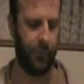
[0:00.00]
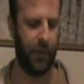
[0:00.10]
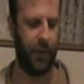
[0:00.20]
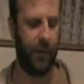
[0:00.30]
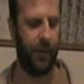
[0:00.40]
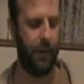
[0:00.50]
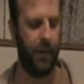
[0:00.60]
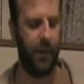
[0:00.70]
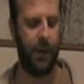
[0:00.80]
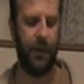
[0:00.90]
Okay,
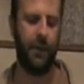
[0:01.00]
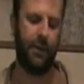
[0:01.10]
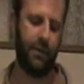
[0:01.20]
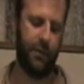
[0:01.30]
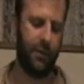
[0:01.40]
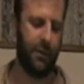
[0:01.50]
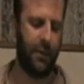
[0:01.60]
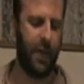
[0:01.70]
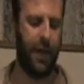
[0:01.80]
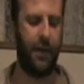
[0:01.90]
and then
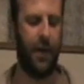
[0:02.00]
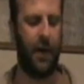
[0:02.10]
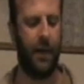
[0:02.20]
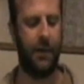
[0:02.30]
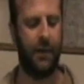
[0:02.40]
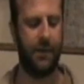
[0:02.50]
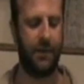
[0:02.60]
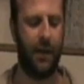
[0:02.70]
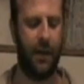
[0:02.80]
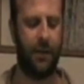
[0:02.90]
that not is
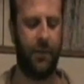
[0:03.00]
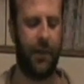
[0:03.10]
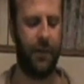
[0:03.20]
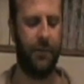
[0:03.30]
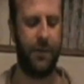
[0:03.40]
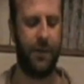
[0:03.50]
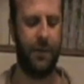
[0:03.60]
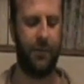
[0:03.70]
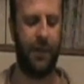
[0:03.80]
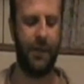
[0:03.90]
nachrev,
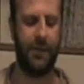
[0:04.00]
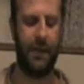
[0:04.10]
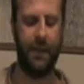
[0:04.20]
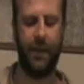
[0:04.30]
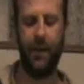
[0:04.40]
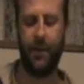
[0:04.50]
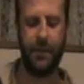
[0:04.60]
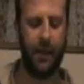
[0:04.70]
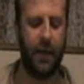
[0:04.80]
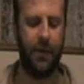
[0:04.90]
so he said that he
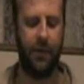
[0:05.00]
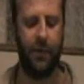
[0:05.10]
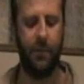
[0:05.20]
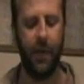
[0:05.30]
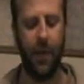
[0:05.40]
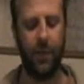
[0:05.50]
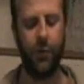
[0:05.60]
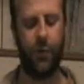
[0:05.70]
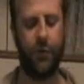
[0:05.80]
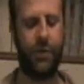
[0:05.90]
was not at home.
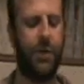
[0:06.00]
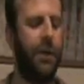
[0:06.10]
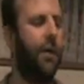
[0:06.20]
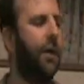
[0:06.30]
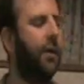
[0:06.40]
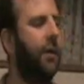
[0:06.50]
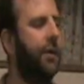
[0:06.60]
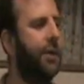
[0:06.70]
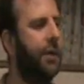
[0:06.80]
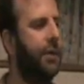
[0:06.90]
Dorche
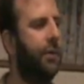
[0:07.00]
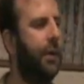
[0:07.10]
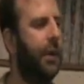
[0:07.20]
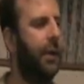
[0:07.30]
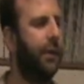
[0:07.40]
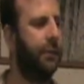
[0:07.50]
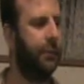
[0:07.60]
nachrev she sawalya.